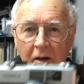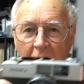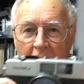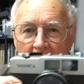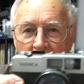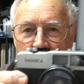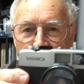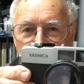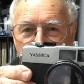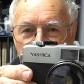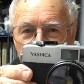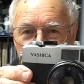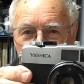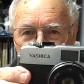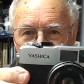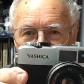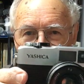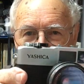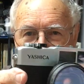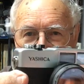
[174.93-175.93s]
I love the
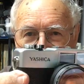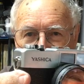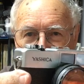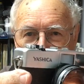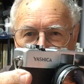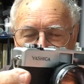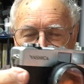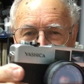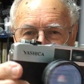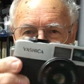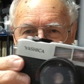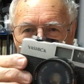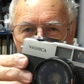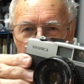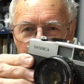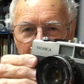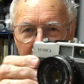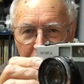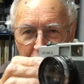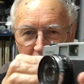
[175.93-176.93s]
Yashica cameras. These are
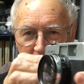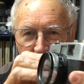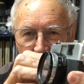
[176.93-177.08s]
all manual